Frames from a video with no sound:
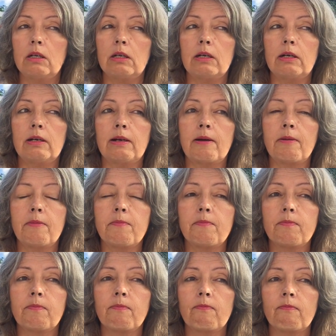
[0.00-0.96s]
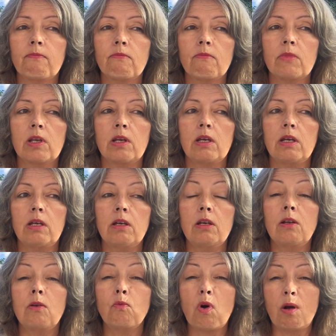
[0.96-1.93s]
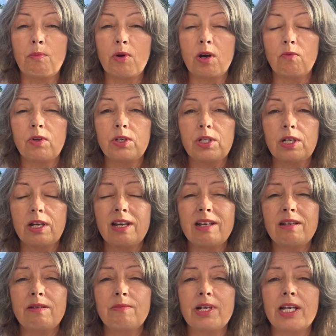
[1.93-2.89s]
Um, in Walmart one time,